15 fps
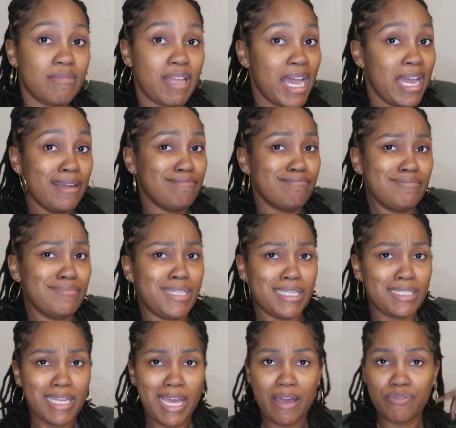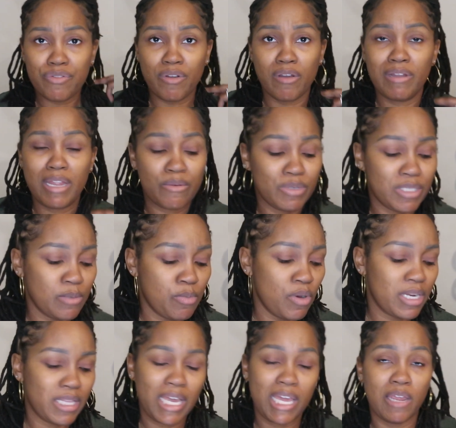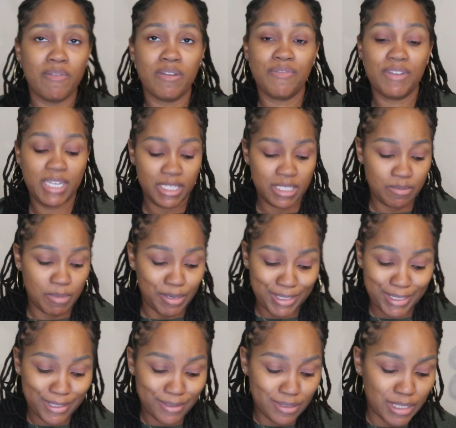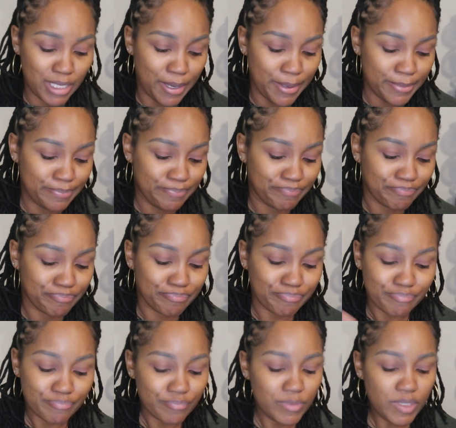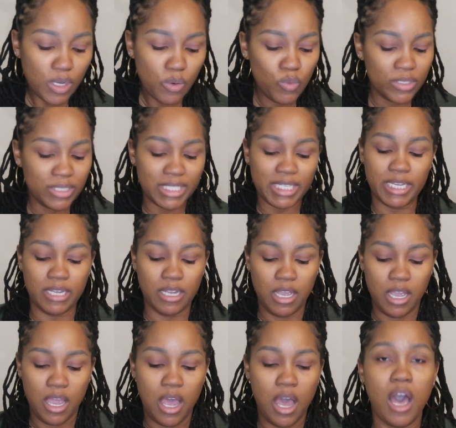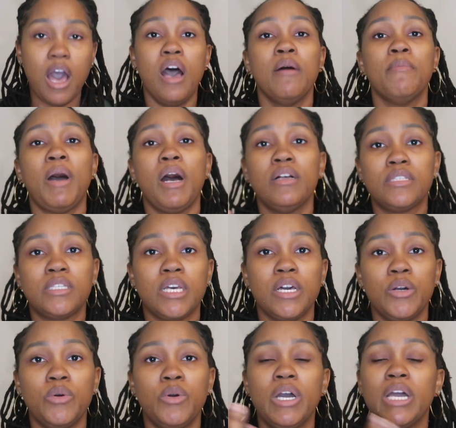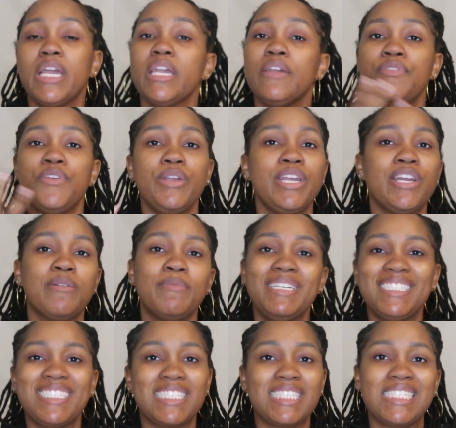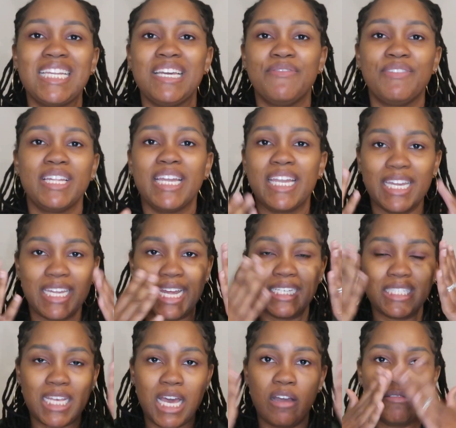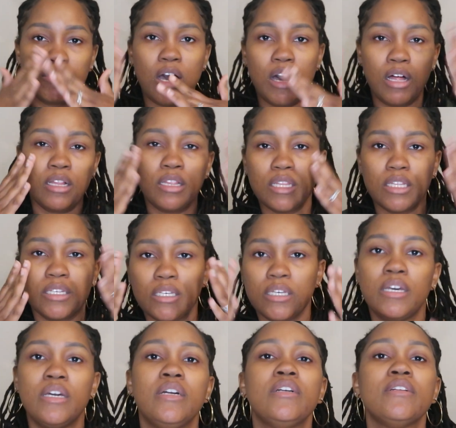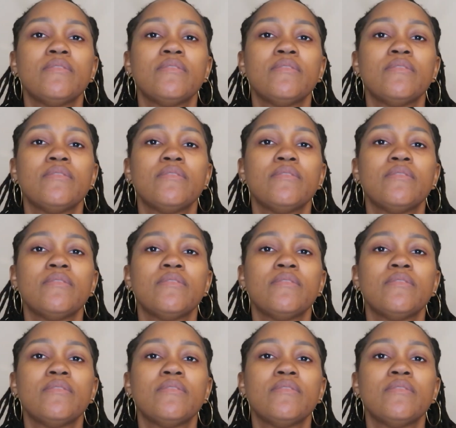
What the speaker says: that doesn't have throw. Like, what's the point of that even if it does smell good? So we'll see. Also, if you hear me sniffling and I sound all